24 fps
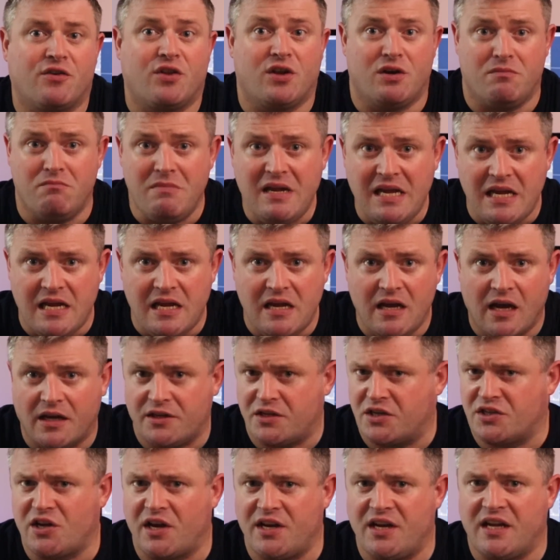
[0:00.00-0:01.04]
than me at
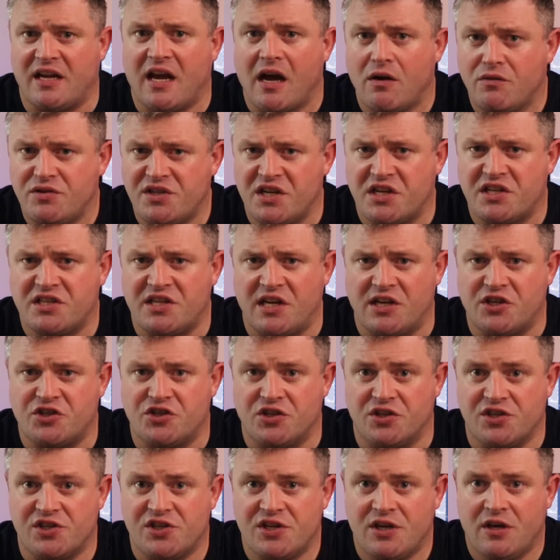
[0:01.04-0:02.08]
designing house
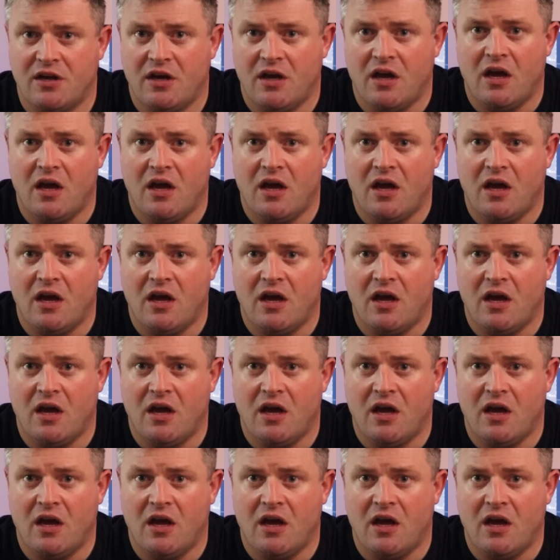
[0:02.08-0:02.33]
extensions?